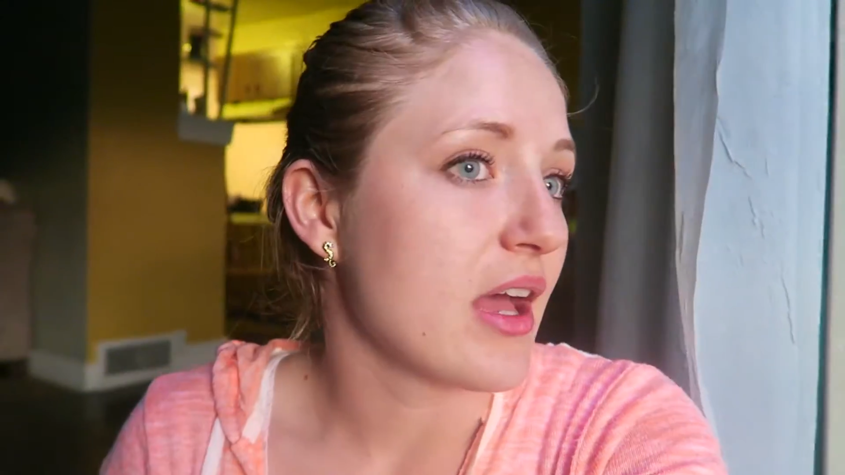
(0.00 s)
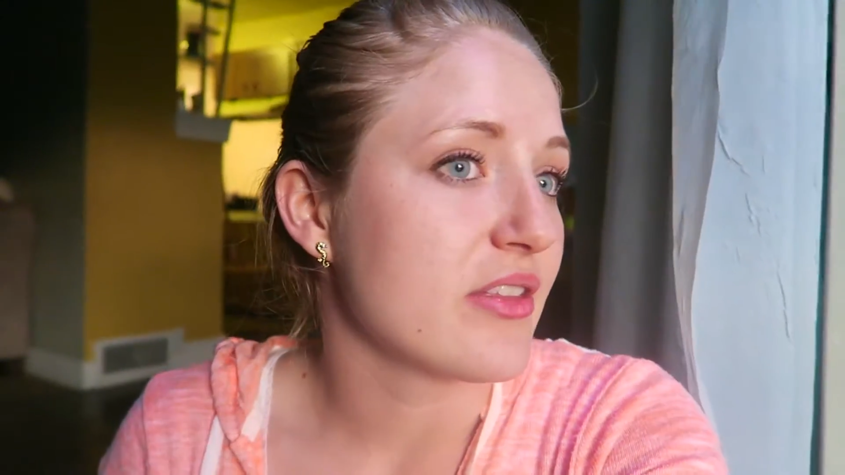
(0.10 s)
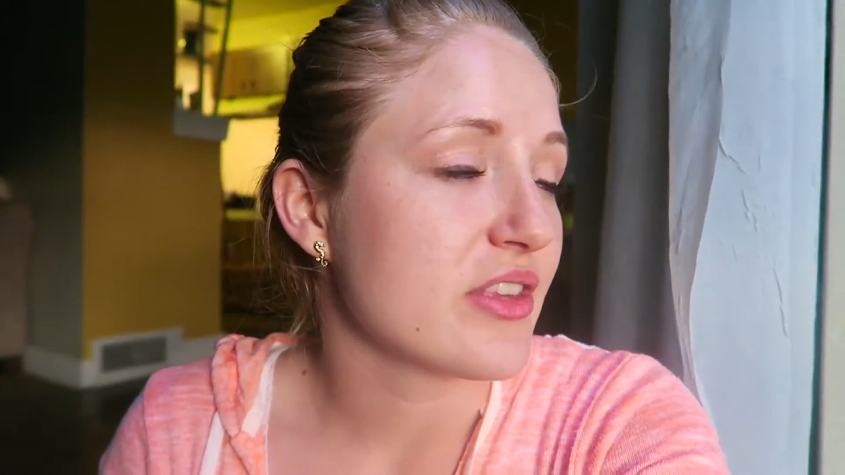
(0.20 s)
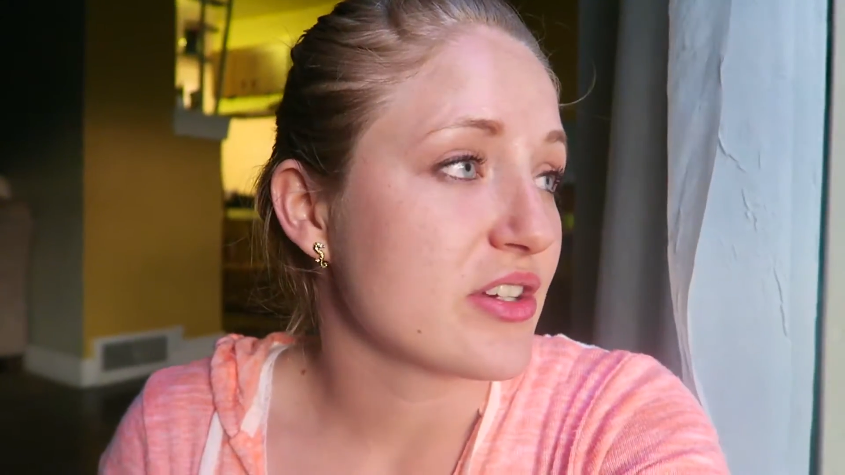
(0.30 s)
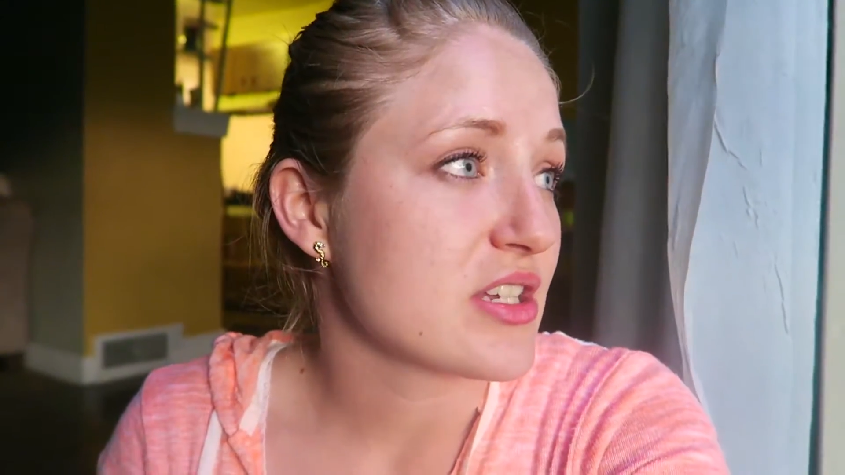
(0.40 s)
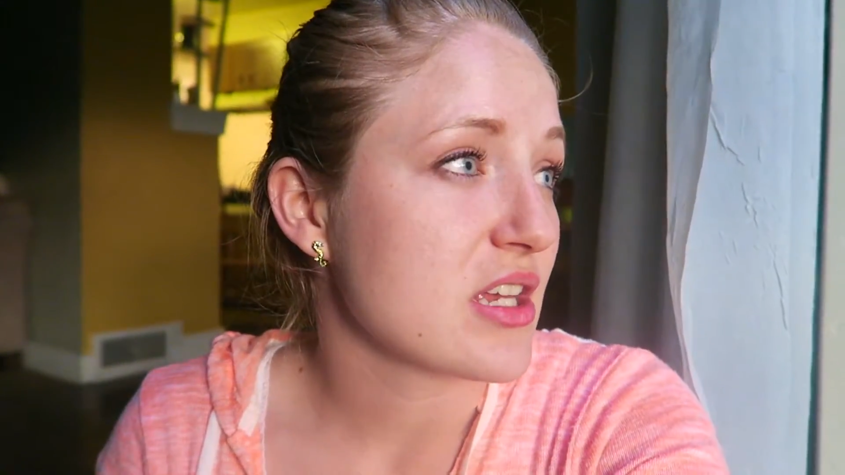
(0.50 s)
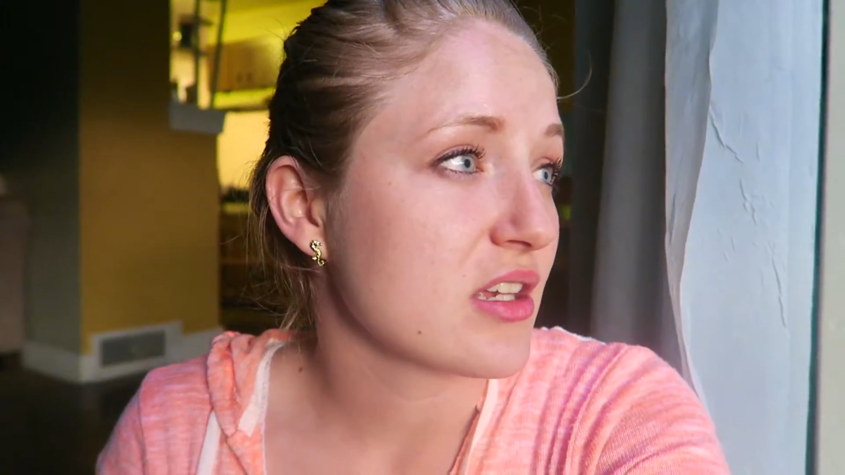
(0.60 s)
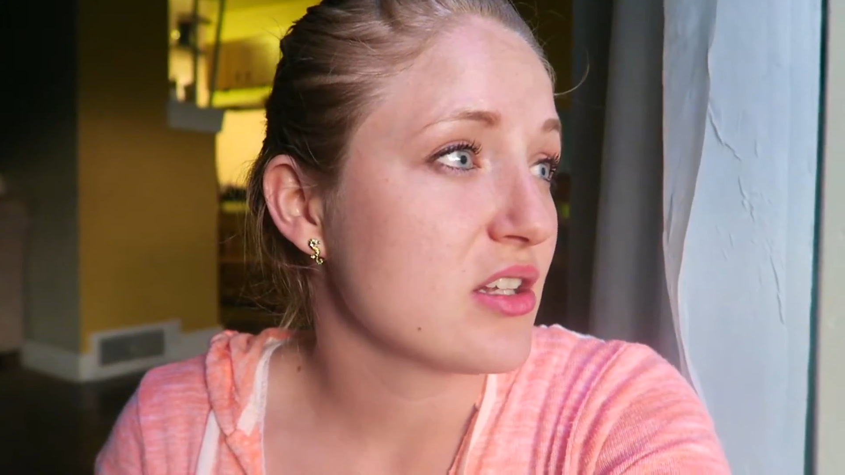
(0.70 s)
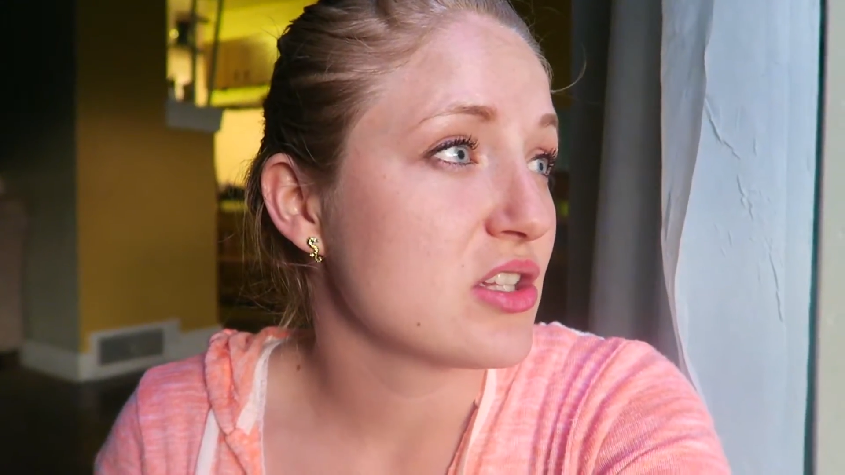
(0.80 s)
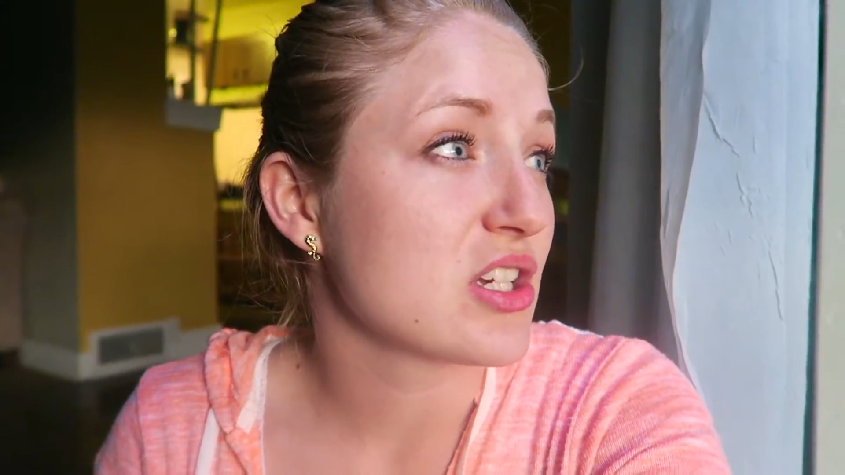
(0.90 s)
and they're
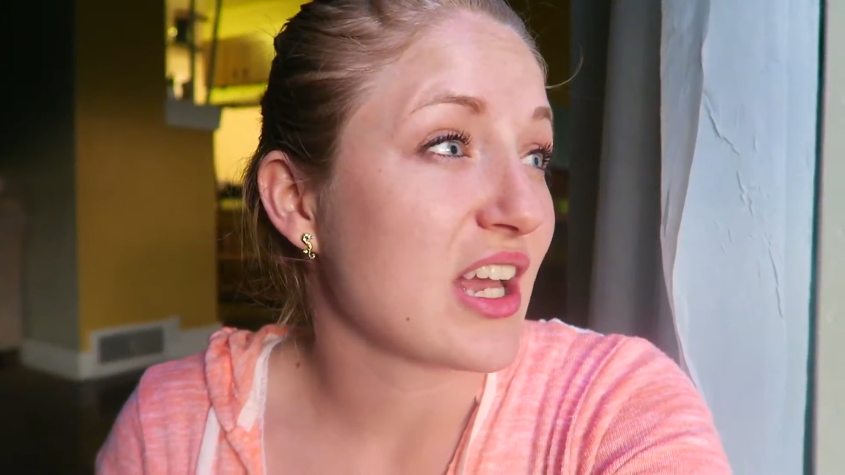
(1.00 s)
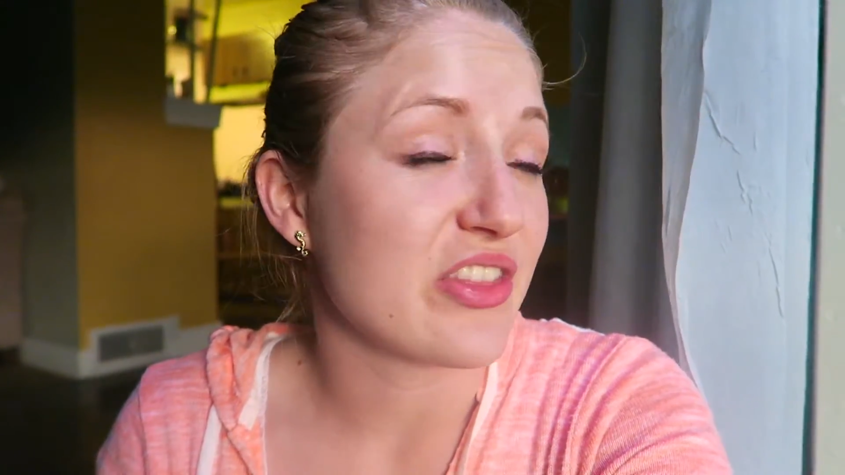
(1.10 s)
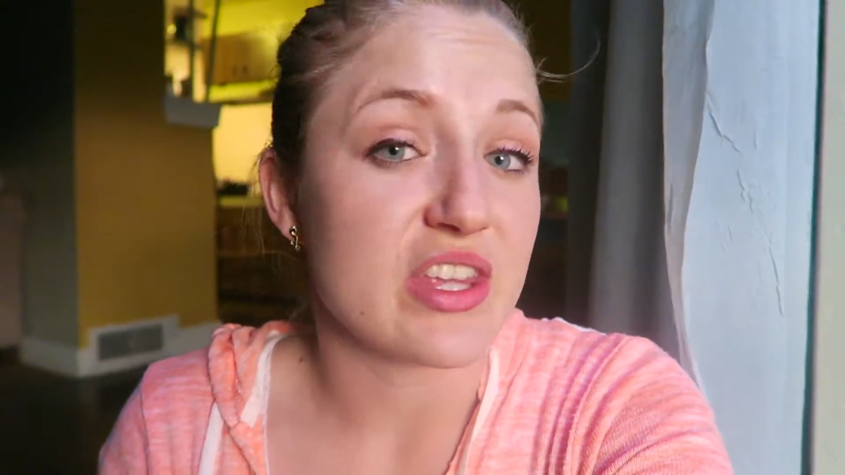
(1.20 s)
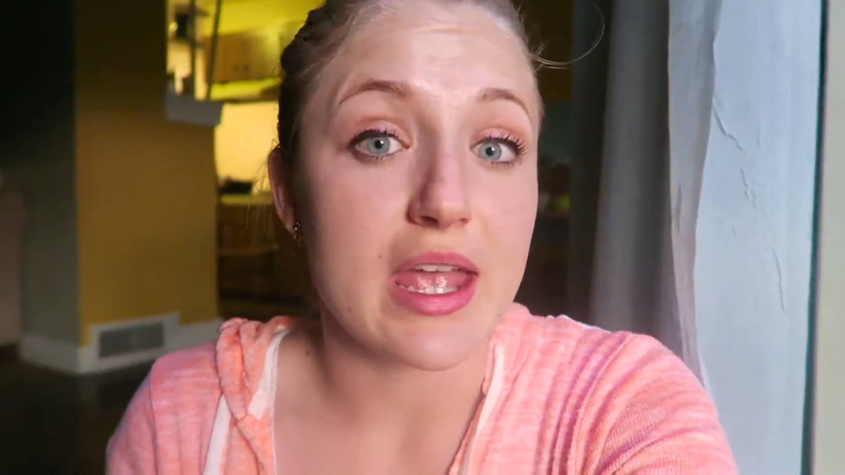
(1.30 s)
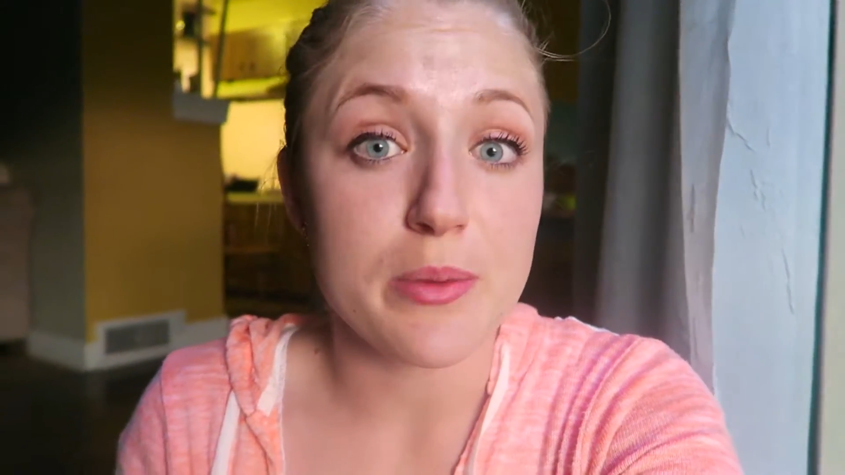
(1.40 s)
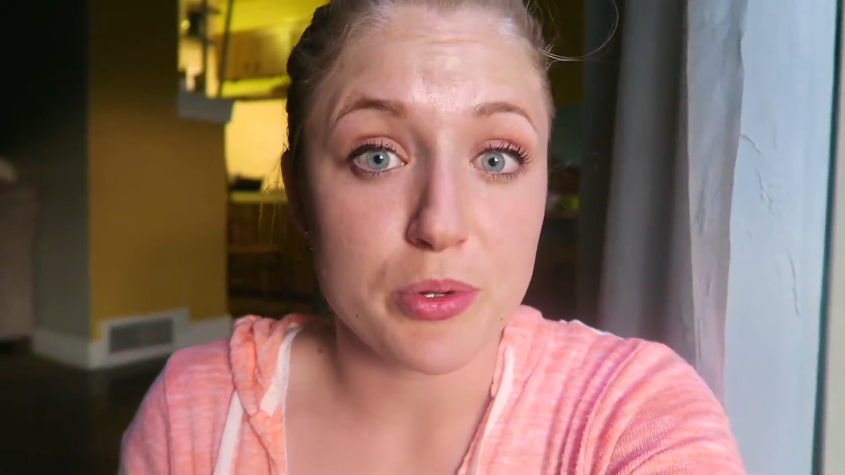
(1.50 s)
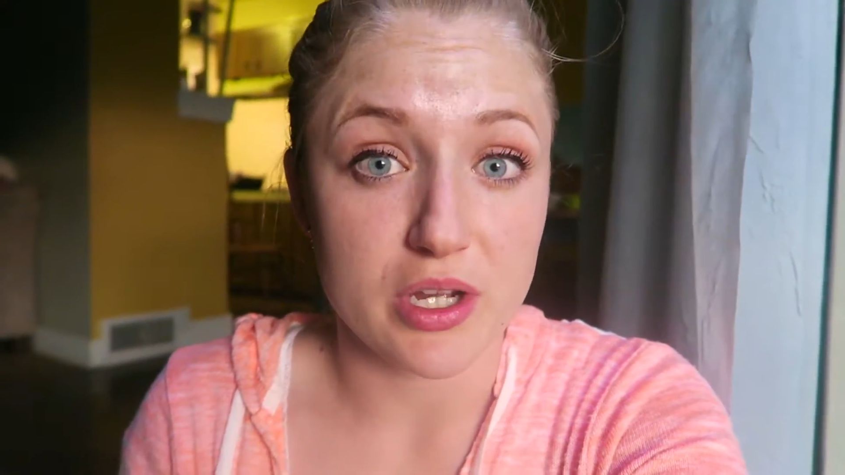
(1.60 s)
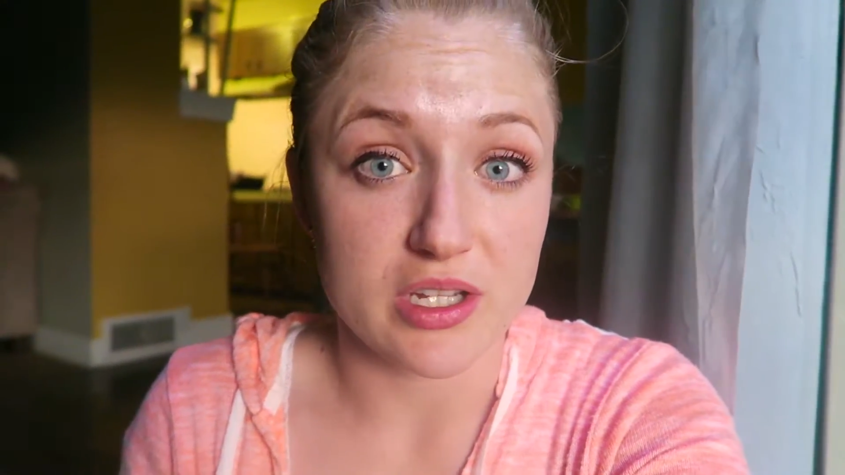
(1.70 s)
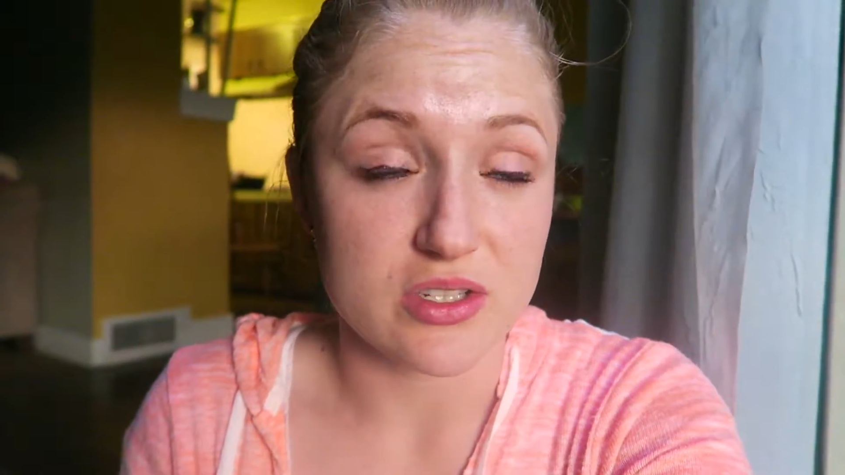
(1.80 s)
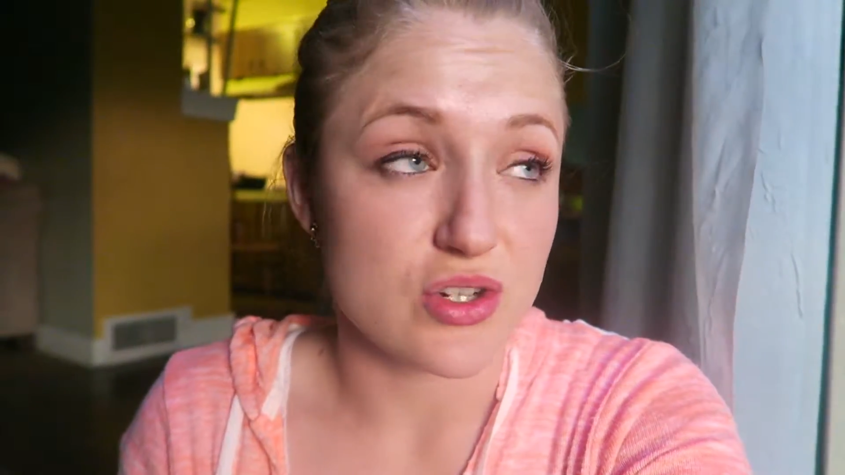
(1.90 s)
taking a look at the
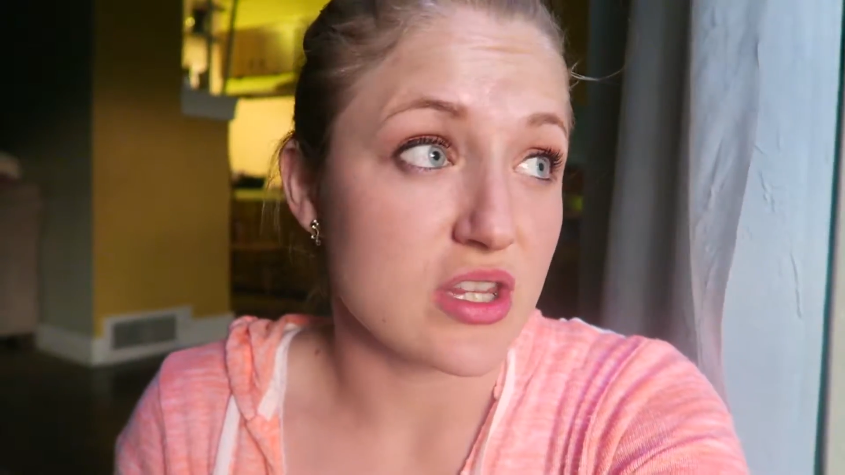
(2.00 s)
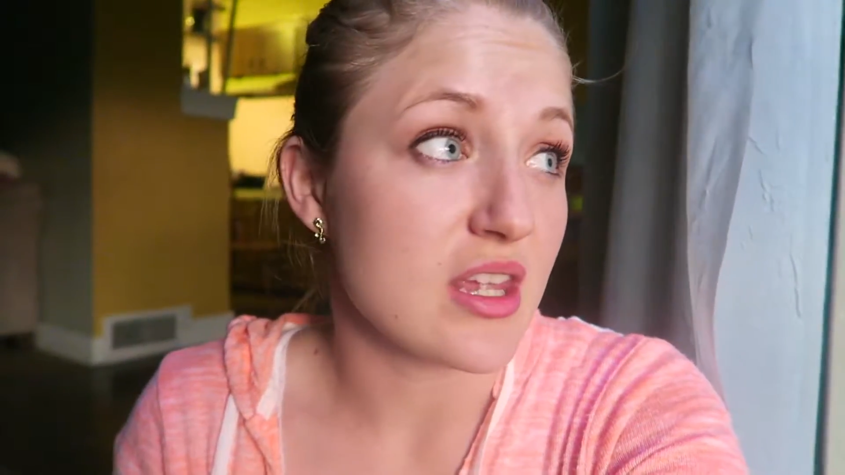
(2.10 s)
apricot tree.